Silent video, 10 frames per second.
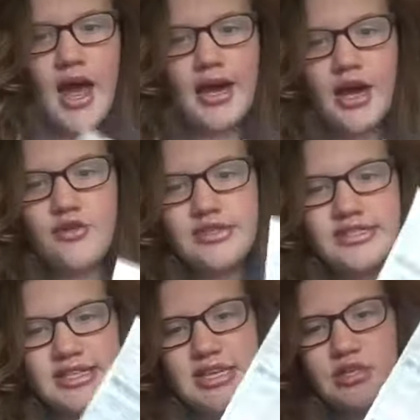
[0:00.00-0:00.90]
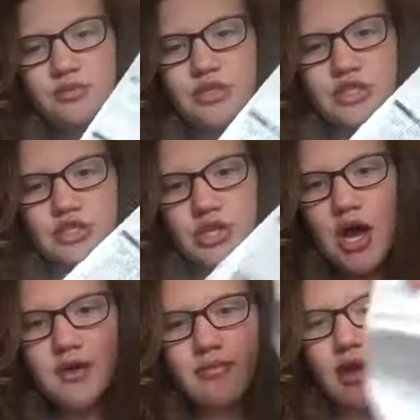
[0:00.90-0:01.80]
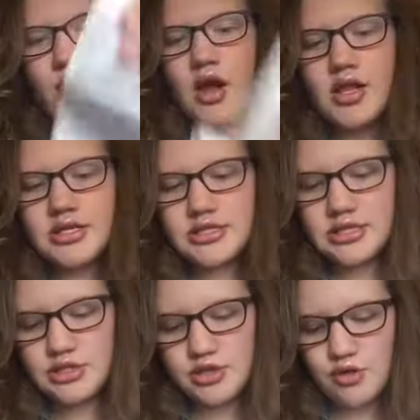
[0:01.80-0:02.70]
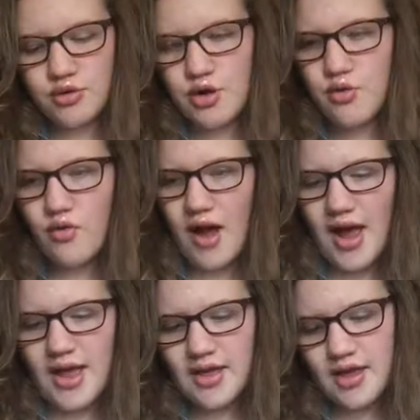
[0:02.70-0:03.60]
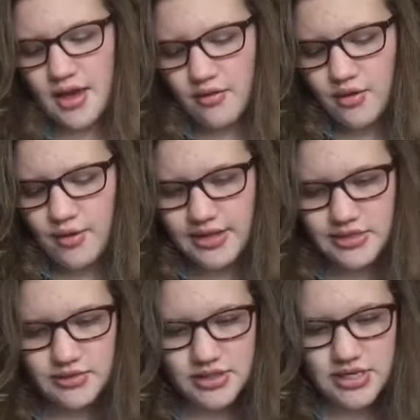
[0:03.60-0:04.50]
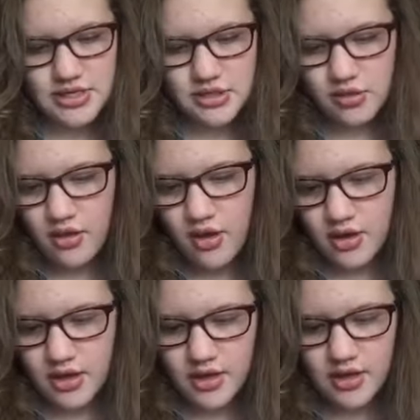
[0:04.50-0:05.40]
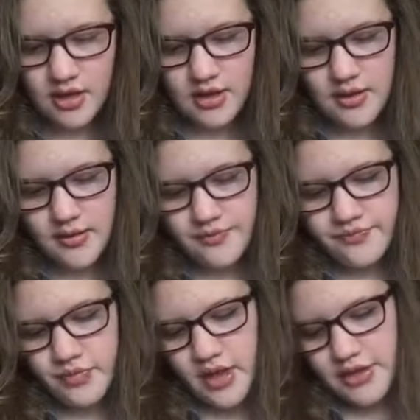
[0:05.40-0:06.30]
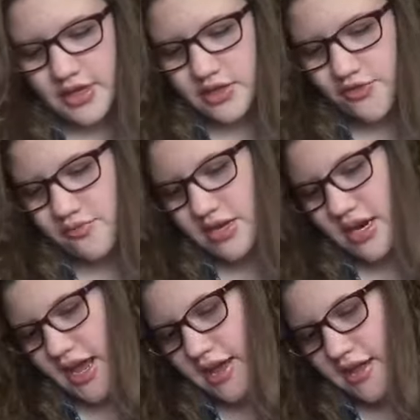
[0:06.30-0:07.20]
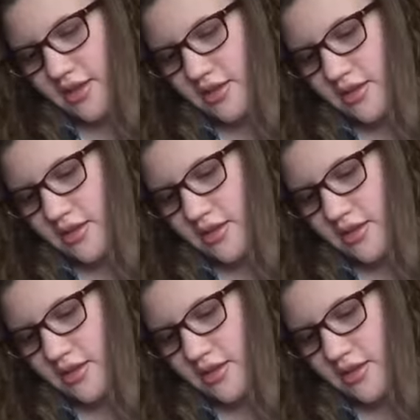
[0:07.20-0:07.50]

I got a receipt, which is not in my wallet. Don't know why. I don't know why this receipt is so long. I think it's from today.